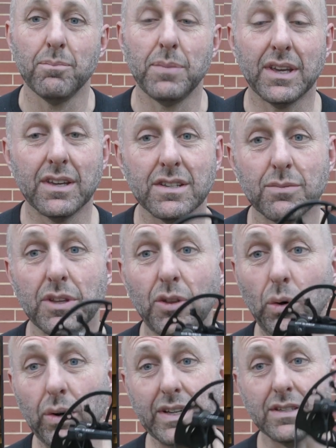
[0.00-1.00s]
because with
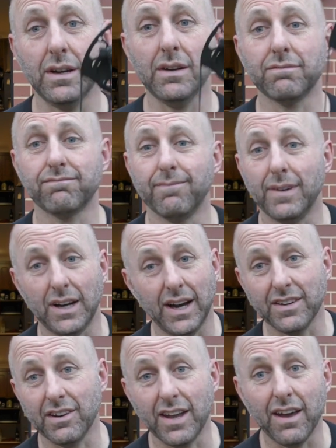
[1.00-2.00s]
Hoyts
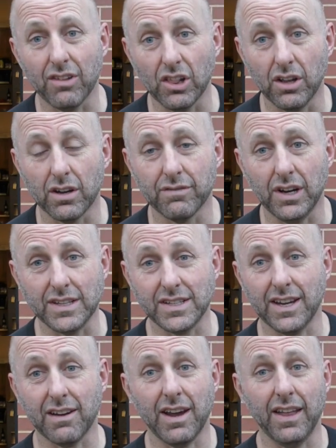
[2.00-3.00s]
I don't have a lot of
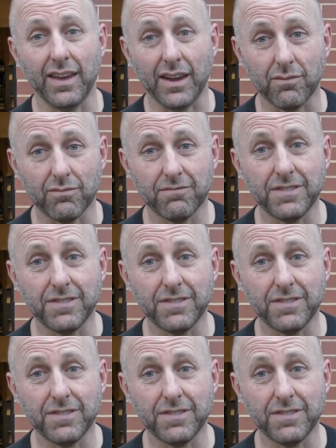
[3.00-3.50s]
idea how they